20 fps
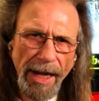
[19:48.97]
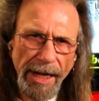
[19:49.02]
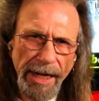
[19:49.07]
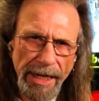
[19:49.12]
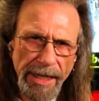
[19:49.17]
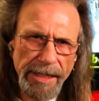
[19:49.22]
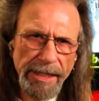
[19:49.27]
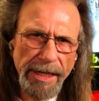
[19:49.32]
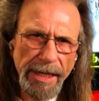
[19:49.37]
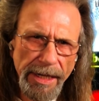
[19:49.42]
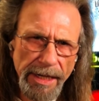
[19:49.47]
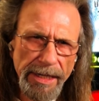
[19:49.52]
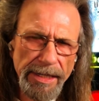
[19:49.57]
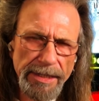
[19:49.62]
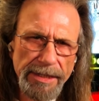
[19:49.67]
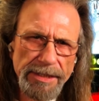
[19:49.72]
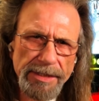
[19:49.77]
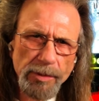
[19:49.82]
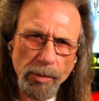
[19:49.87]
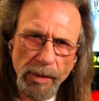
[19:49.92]
It
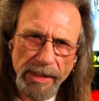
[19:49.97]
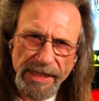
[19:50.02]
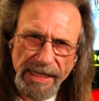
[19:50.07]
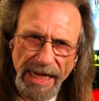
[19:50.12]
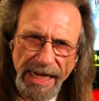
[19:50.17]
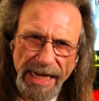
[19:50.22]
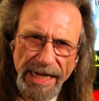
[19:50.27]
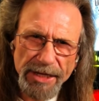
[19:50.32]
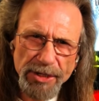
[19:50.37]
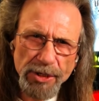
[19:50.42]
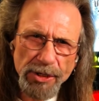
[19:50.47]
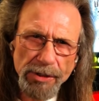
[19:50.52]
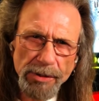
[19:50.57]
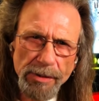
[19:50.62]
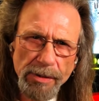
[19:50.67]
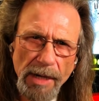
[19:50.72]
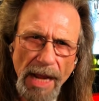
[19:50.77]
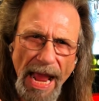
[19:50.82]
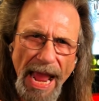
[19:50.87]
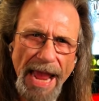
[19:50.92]
is within
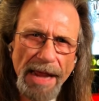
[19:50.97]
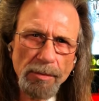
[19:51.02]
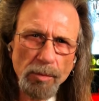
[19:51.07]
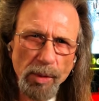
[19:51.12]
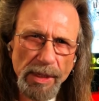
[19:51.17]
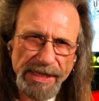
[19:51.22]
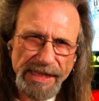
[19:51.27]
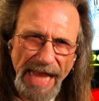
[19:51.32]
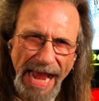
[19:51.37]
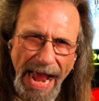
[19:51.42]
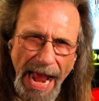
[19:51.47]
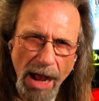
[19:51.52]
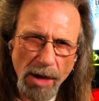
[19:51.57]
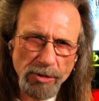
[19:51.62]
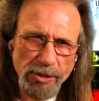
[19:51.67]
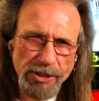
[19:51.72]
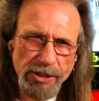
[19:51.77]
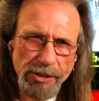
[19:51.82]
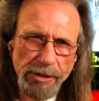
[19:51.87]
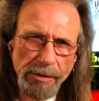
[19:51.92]
you and
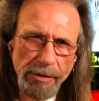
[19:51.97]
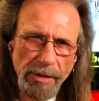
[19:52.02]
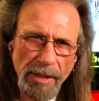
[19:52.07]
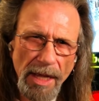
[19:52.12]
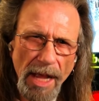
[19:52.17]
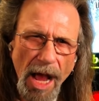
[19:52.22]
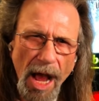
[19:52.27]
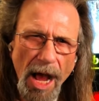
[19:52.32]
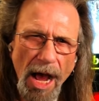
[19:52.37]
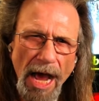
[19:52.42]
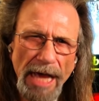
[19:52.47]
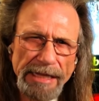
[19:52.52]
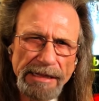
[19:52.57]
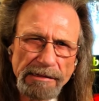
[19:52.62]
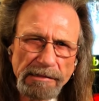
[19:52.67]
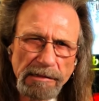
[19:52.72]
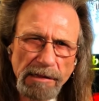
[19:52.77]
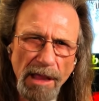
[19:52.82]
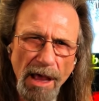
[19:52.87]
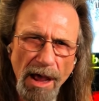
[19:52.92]
without you. I
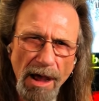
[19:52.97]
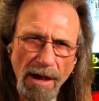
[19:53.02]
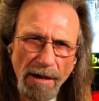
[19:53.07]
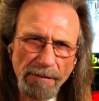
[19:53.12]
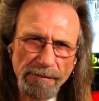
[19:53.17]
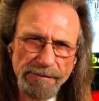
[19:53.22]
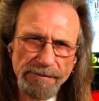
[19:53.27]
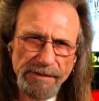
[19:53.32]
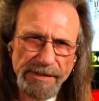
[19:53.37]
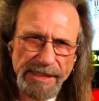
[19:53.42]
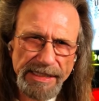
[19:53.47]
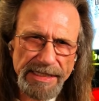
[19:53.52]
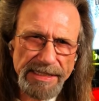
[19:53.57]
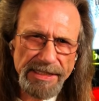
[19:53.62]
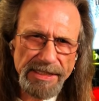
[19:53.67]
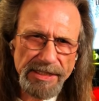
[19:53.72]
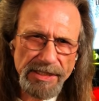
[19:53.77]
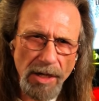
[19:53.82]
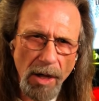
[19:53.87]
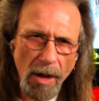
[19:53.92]
love this
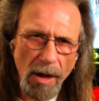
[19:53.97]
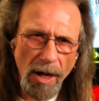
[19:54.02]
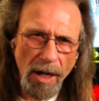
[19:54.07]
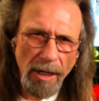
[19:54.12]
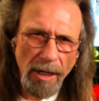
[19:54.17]
song.